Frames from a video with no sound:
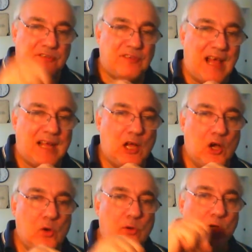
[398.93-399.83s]

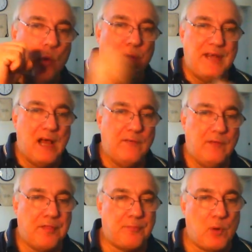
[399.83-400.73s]
Socko going down
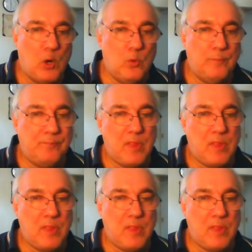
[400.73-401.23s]
the throat,